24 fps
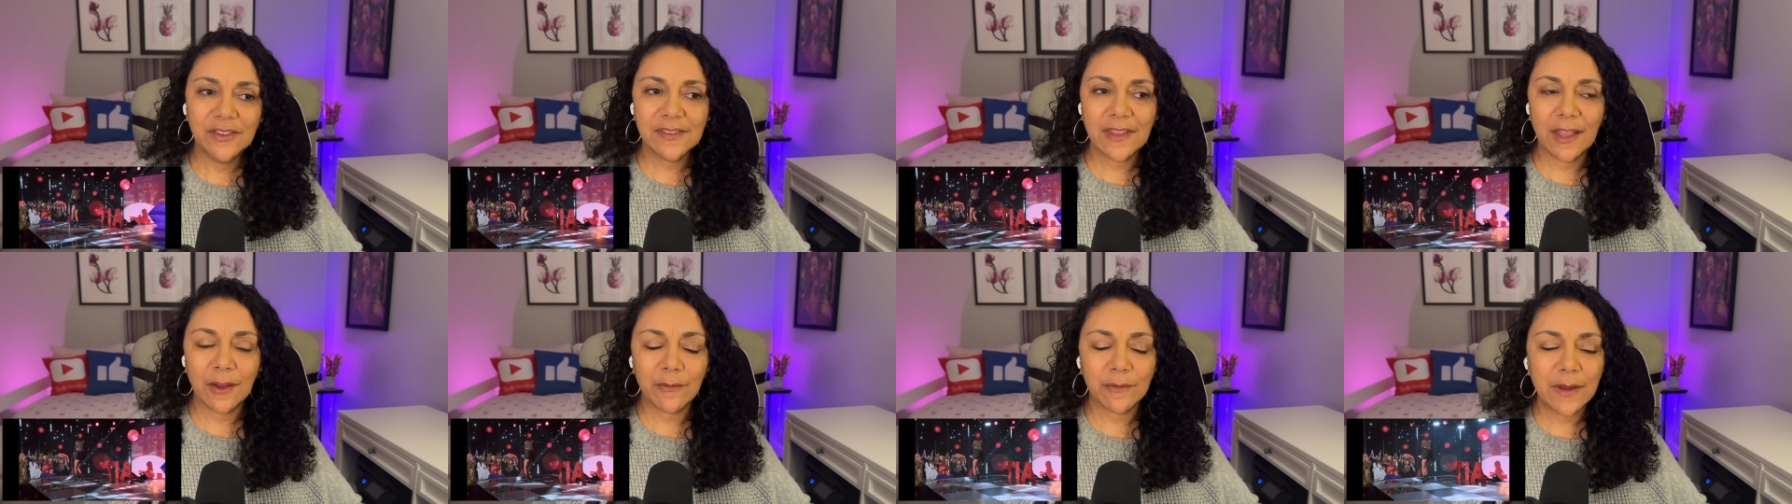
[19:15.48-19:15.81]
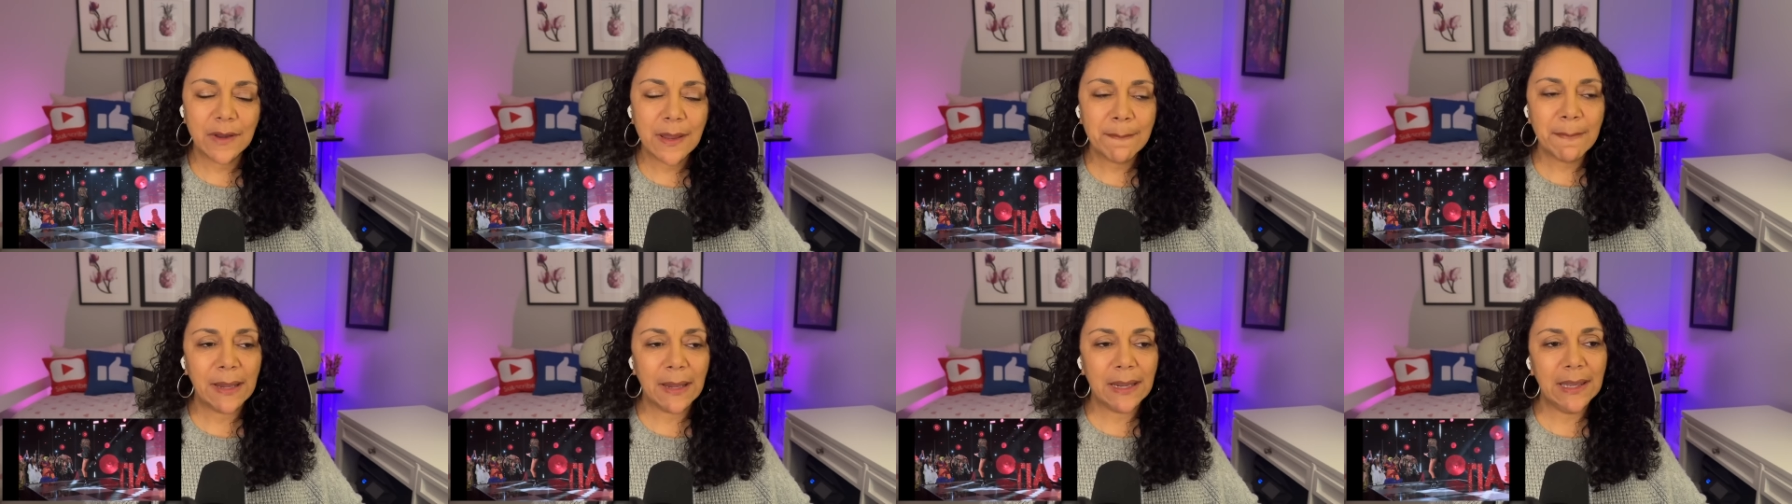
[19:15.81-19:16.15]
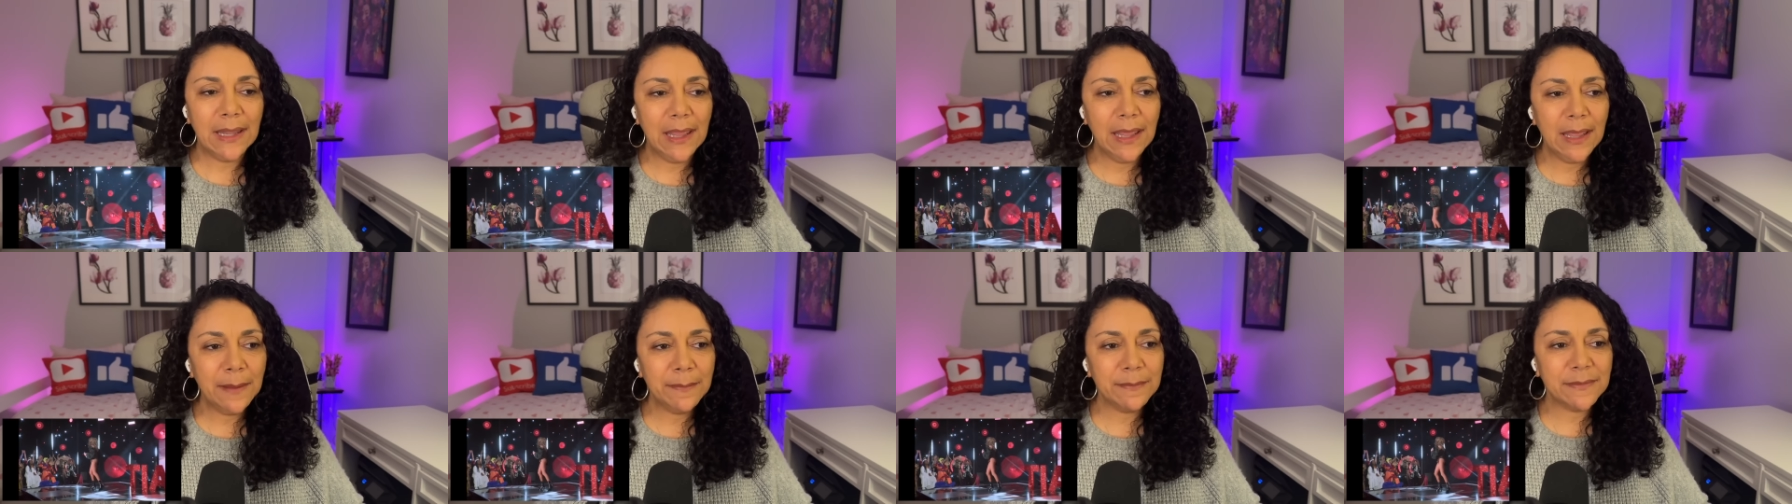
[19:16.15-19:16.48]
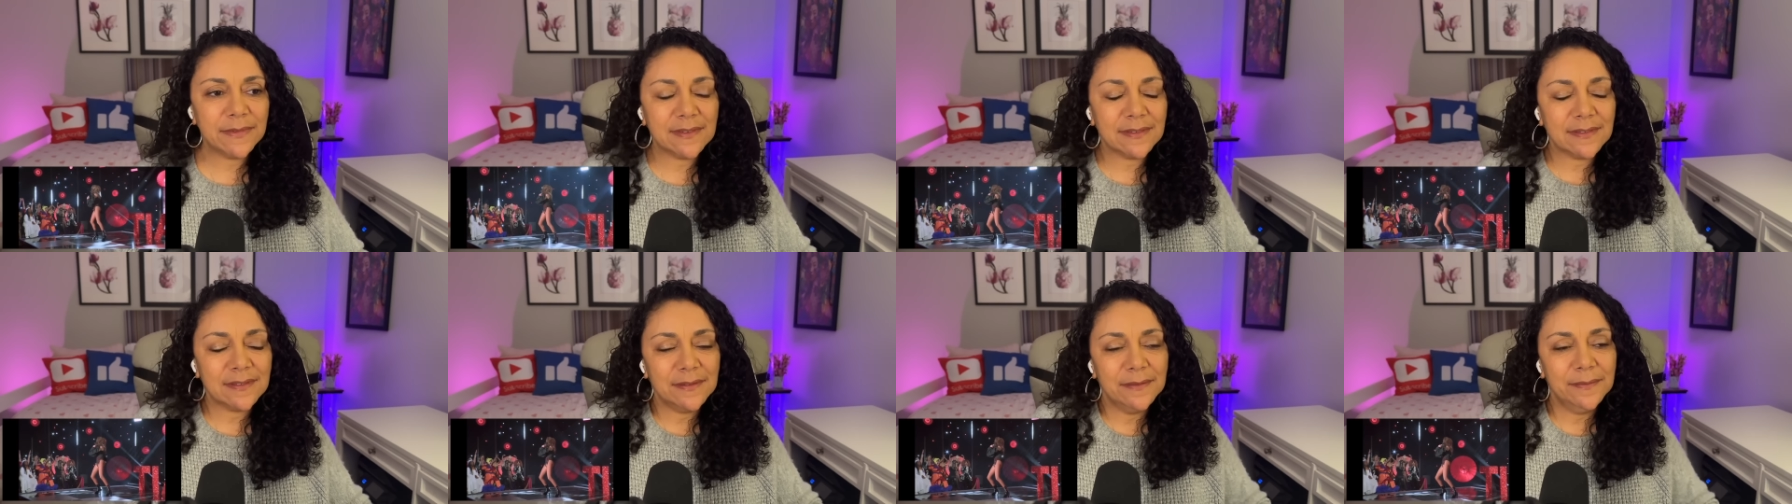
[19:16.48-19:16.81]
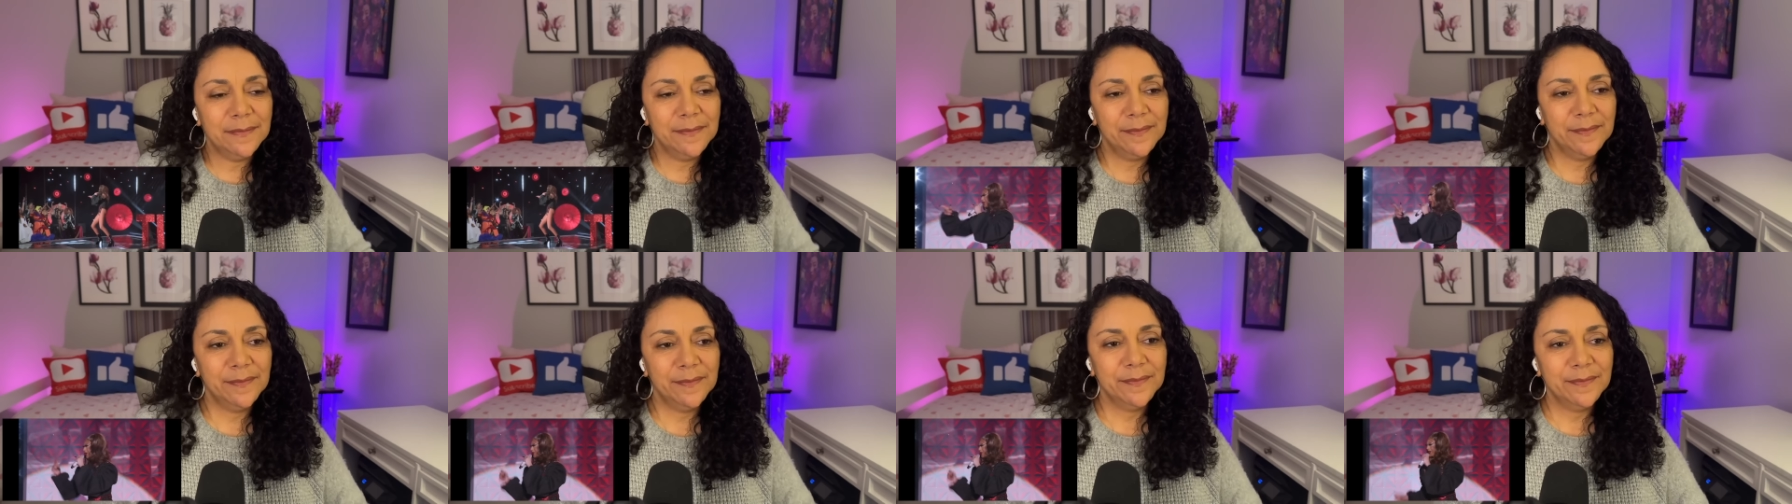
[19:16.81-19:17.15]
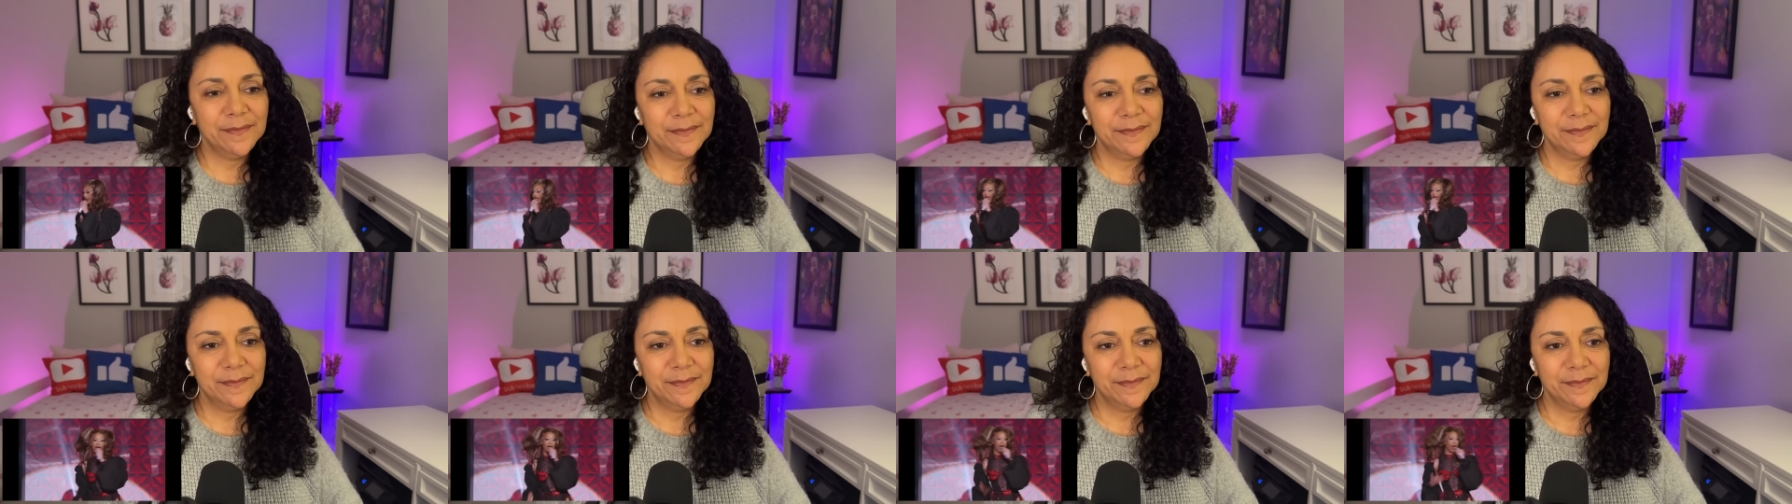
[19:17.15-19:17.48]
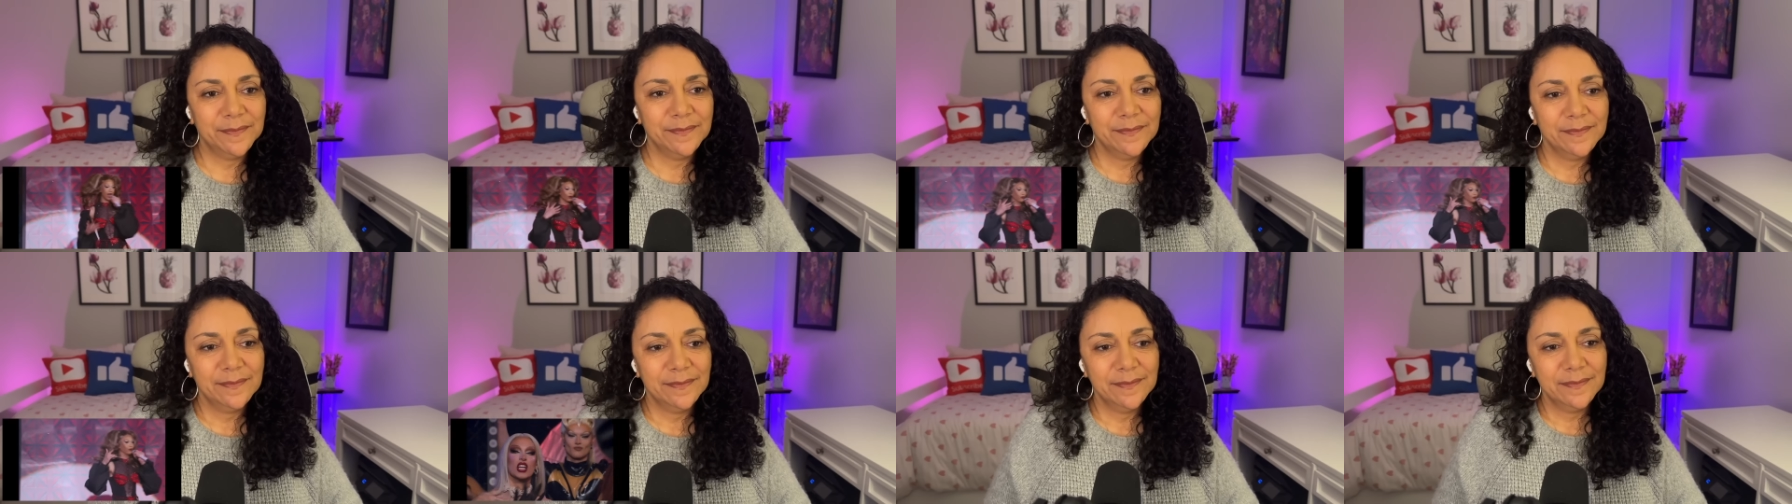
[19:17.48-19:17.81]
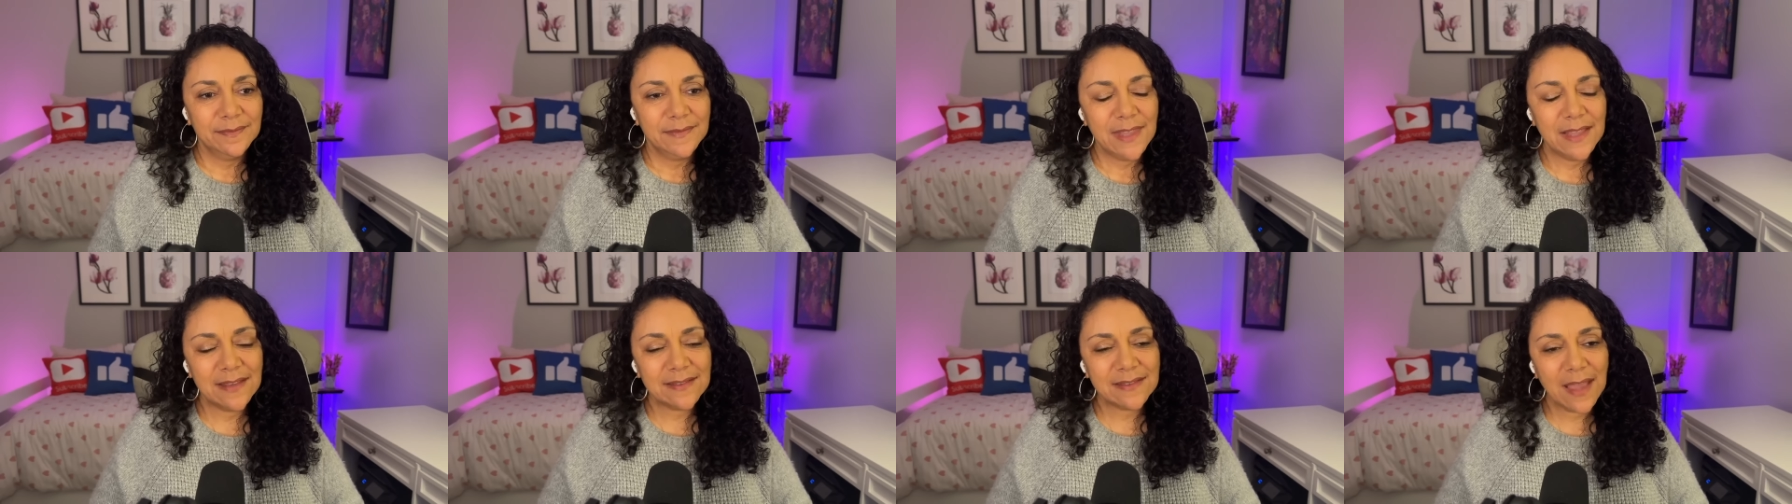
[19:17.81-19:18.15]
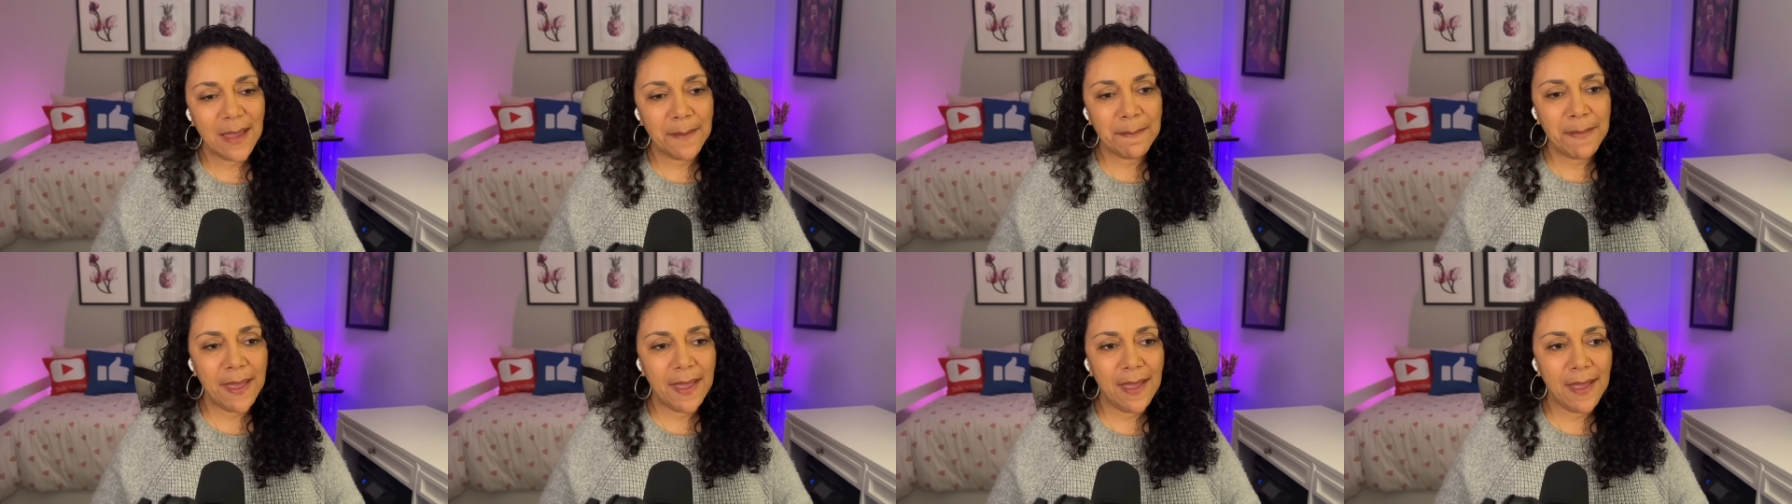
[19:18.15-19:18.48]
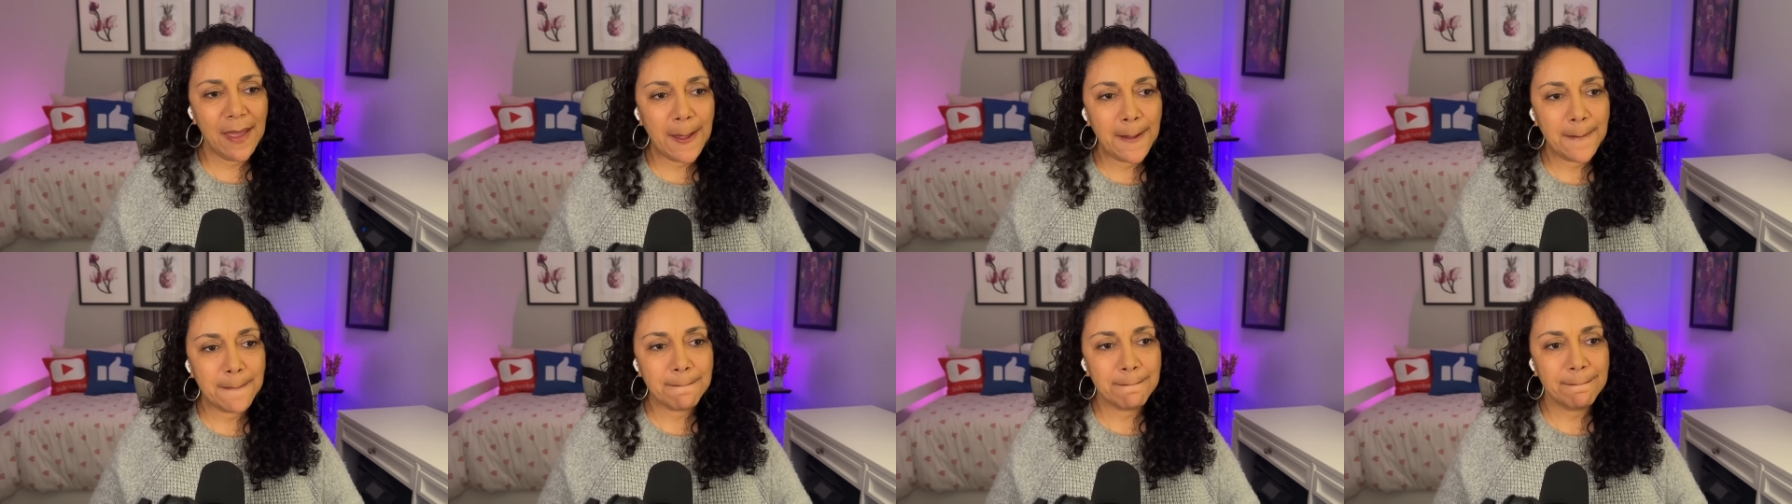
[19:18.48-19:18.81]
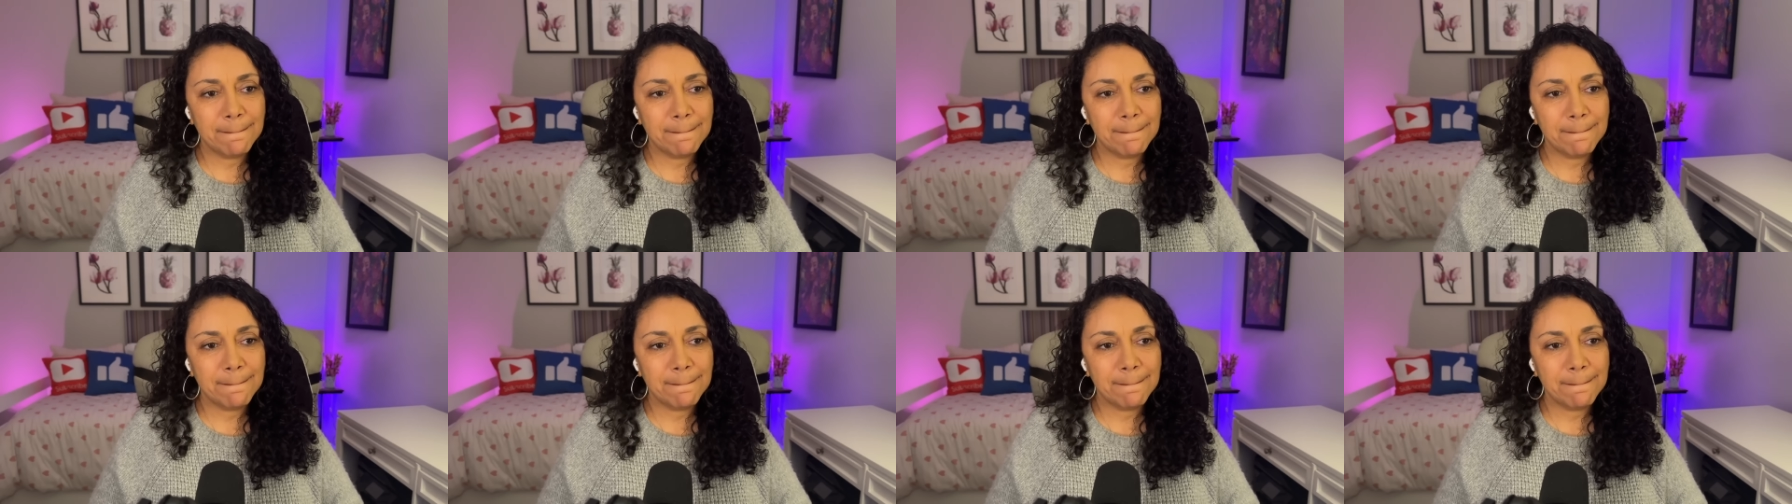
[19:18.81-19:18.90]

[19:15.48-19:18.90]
Say read my lips? It's not bad.